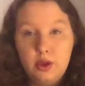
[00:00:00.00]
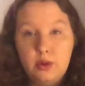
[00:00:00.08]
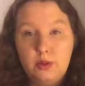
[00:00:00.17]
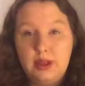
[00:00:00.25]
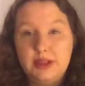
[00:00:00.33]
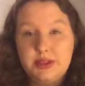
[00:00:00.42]

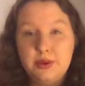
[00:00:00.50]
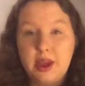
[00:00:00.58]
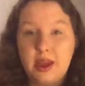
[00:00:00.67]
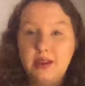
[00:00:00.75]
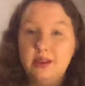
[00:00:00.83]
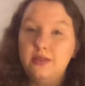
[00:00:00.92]
Well, that's
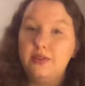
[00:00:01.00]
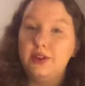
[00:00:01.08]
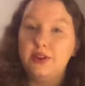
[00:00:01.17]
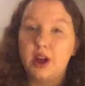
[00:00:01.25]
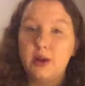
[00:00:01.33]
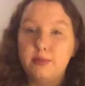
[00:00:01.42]
okay, fear
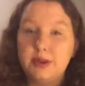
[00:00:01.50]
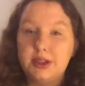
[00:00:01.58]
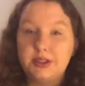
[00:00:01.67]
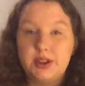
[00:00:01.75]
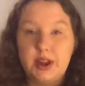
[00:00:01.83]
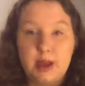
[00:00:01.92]
not,
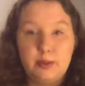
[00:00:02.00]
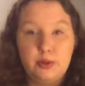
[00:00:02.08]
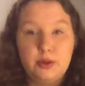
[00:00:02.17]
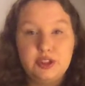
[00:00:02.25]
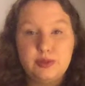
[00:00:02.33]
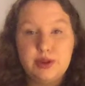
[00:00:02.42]
because today I'm
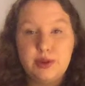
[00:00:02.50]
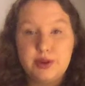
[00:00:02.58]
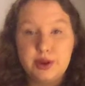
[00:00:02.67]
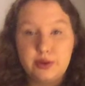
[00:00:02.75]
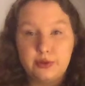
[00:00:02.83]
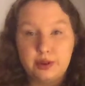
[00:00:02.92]
going to be going
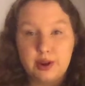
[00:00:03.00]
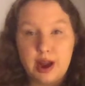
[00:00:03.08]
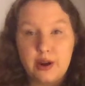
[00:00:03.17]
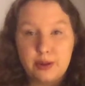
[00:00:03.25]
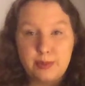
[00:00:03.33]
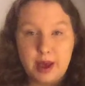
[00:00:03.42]
over
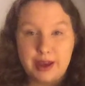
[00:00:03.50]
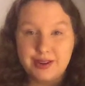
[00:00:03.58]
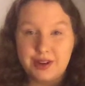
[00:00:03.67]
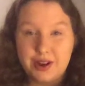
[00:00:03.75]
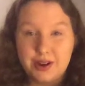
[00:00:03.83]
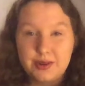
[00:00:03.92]
how to pet a
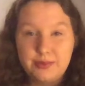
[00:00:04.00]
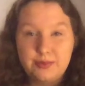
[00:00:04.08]
dog.